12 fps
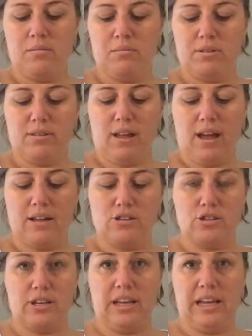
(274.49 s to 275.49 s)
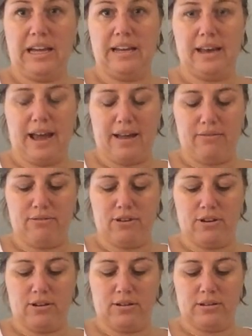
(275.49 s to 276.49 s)
massage and heat
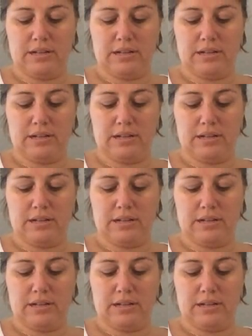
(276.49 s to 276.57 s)
after.